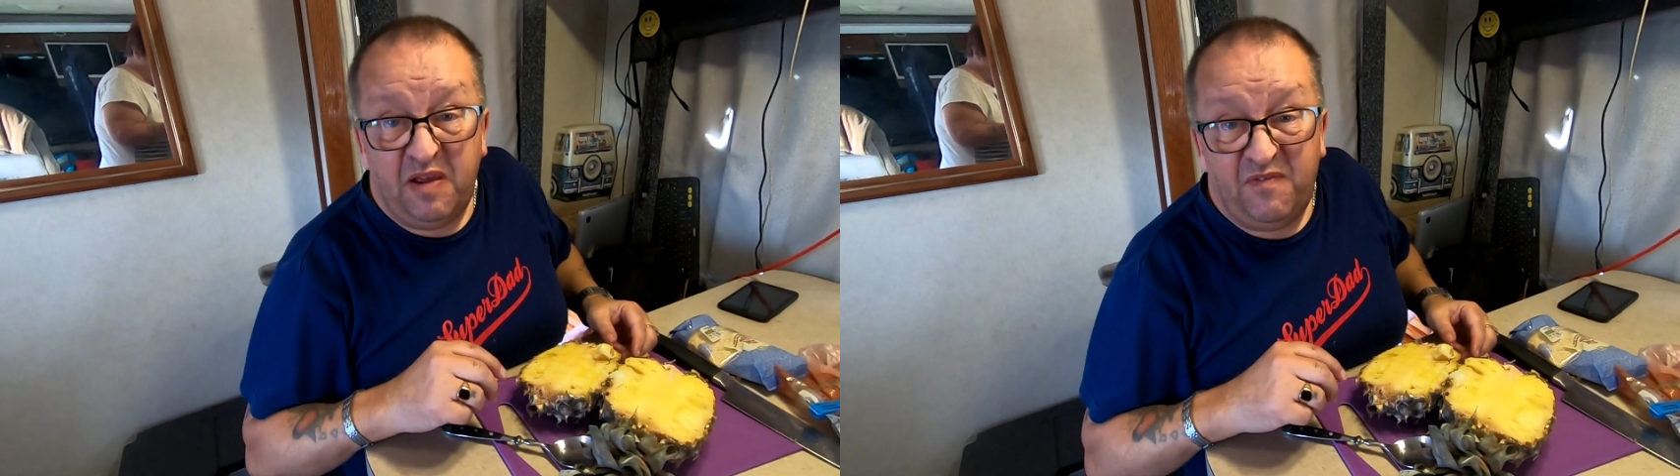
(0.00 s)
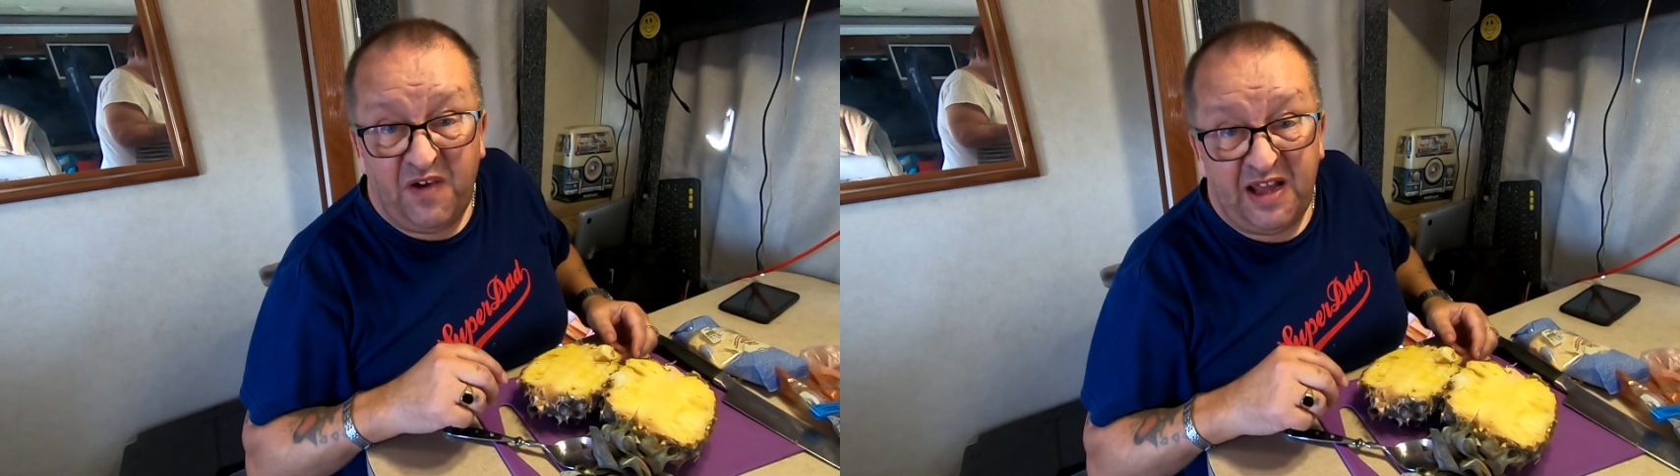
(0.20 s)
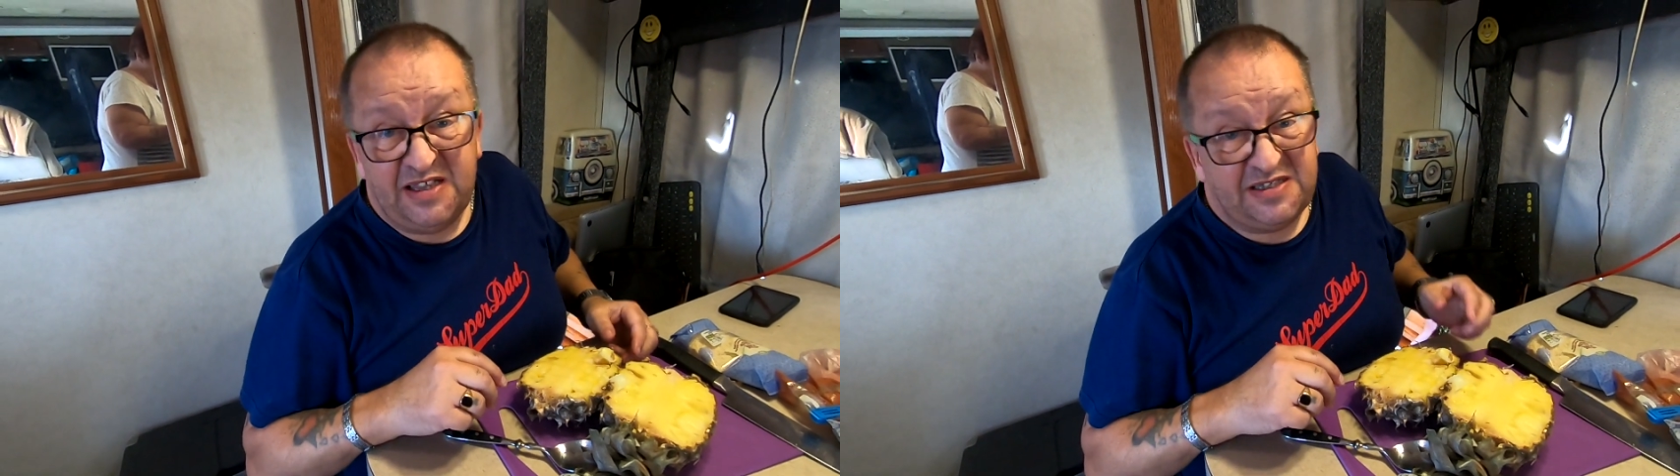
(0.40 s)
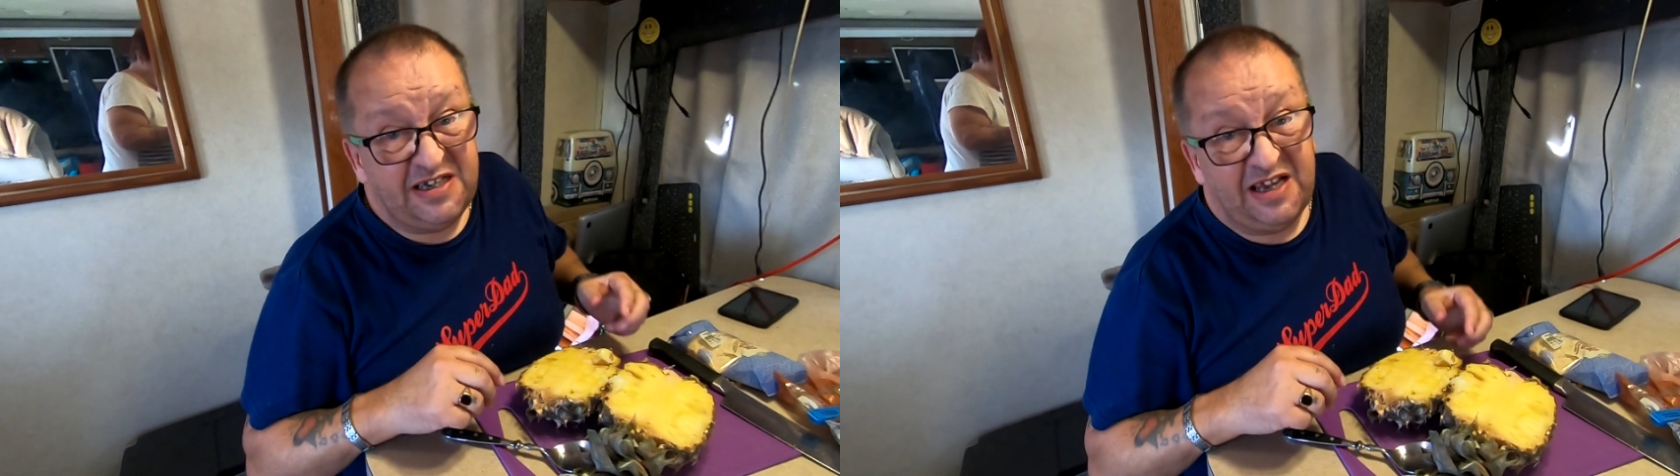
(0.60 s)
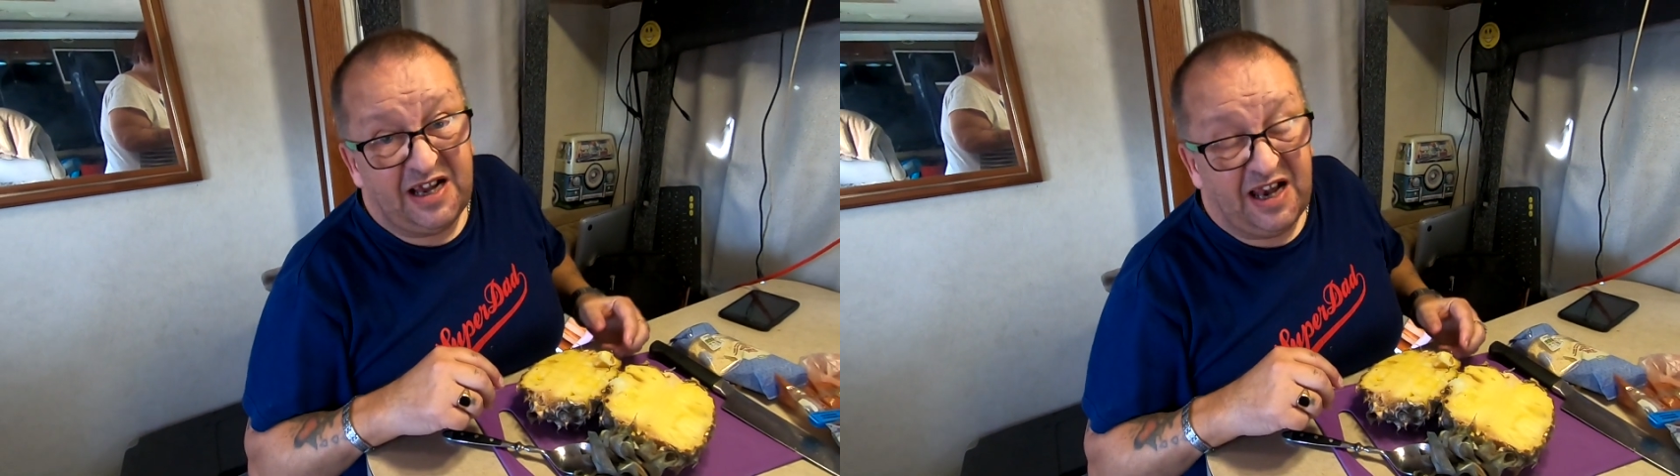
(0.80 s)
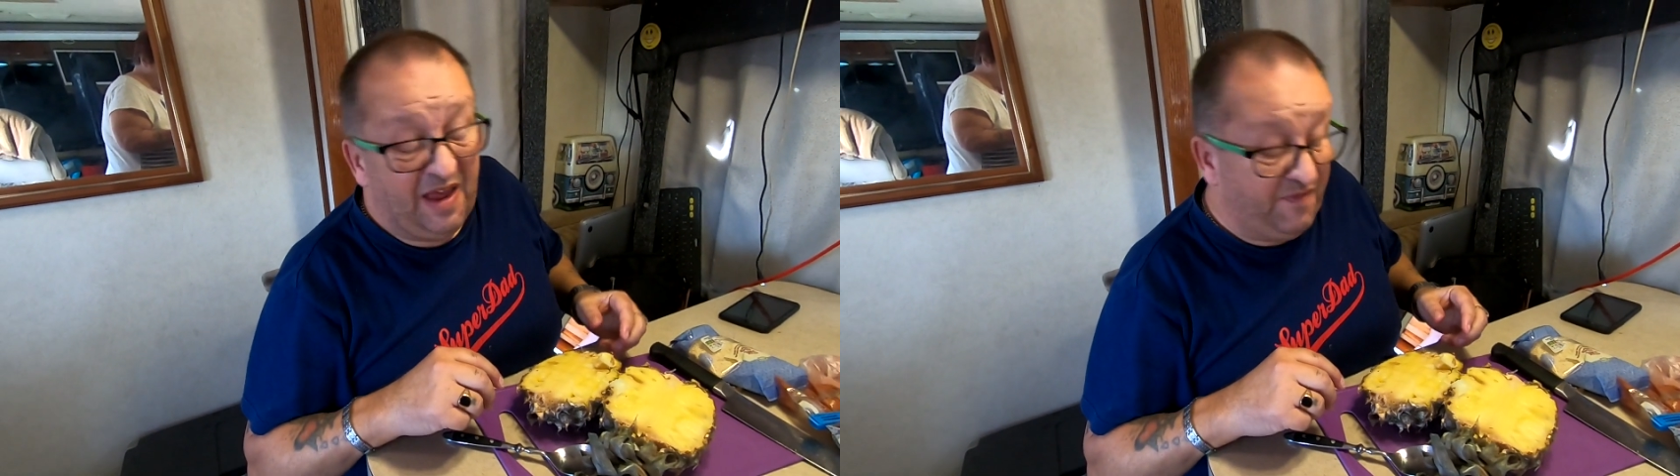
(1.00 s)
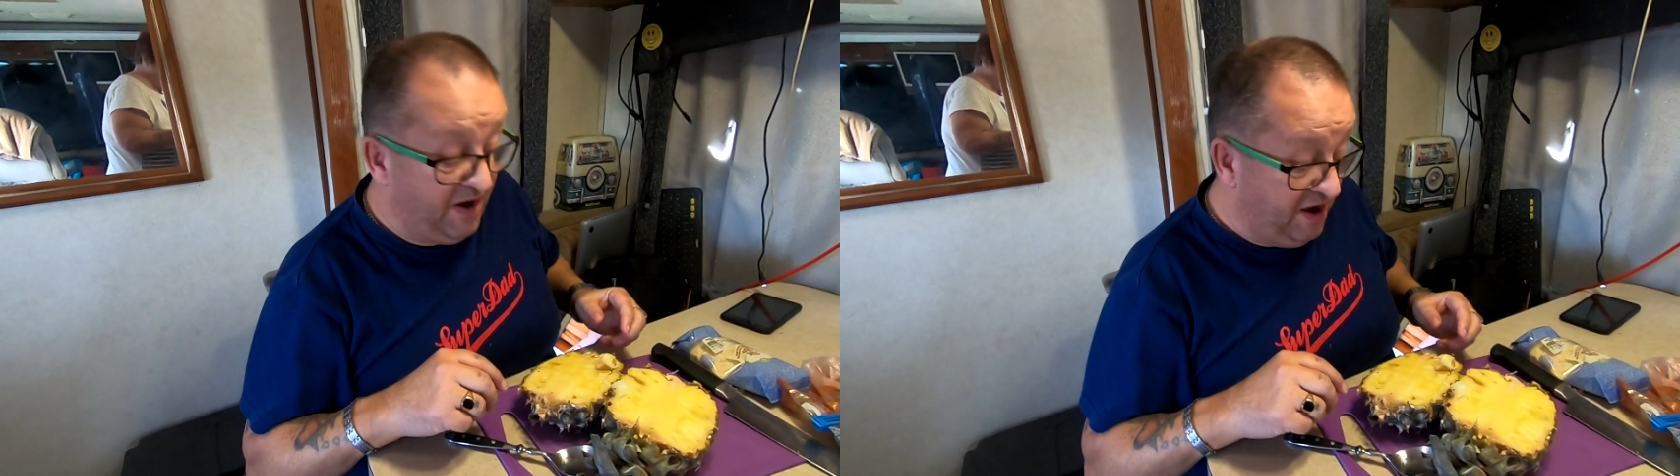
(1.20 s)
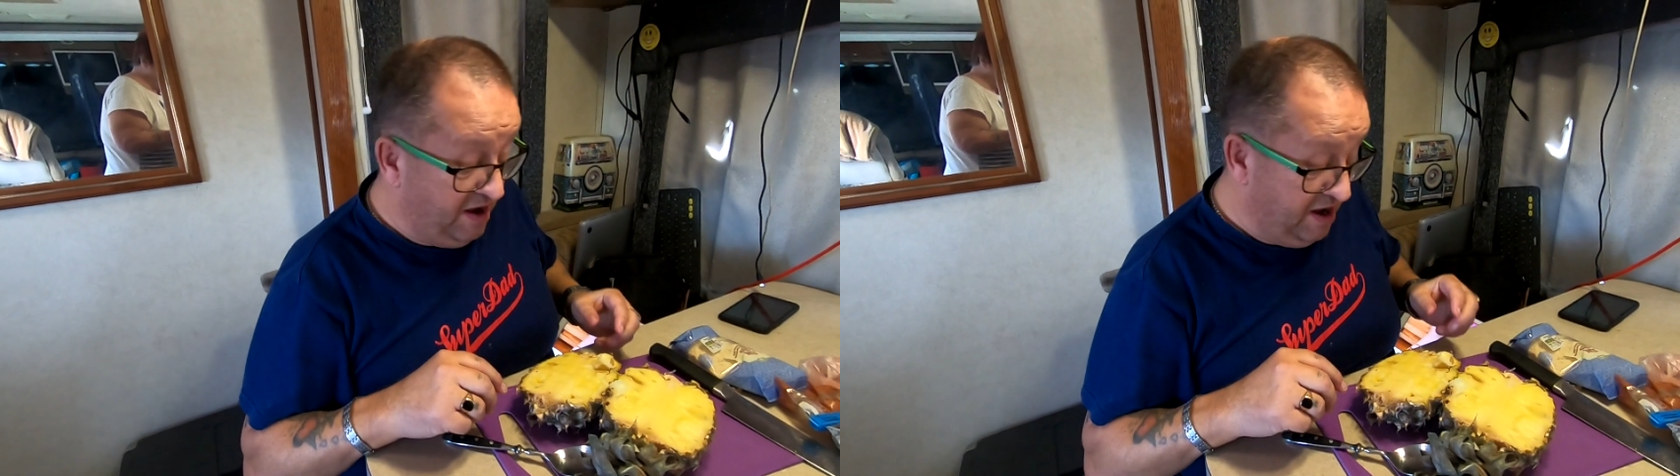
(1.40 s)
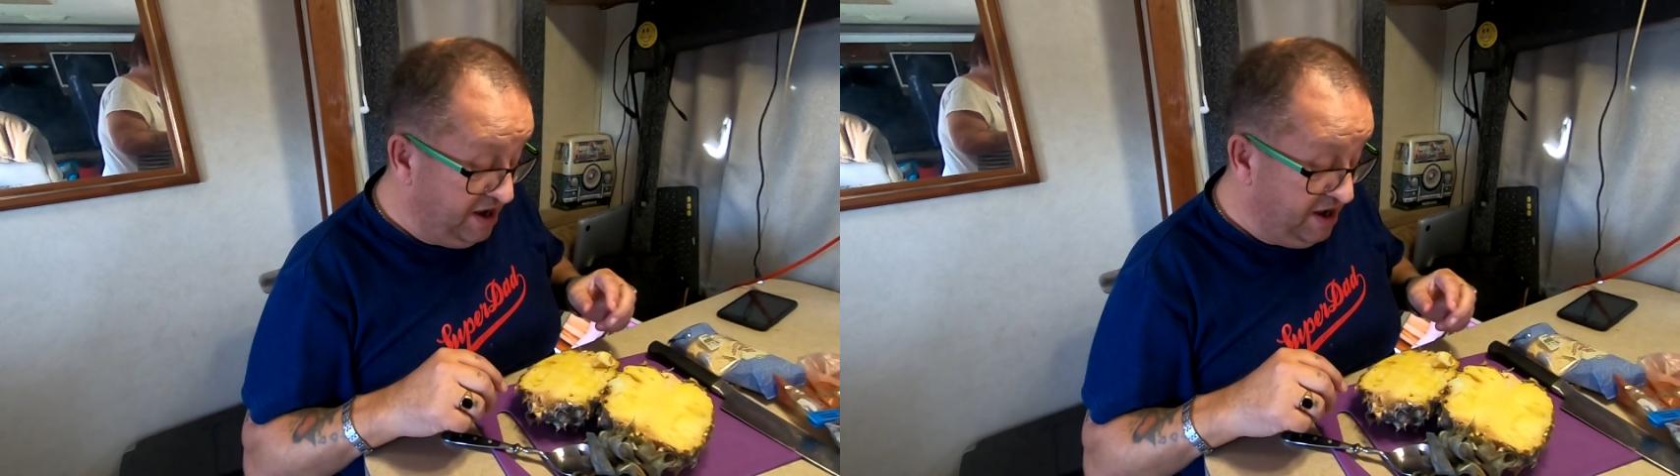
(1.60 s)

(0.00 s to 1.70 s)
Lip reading: fancy and clever.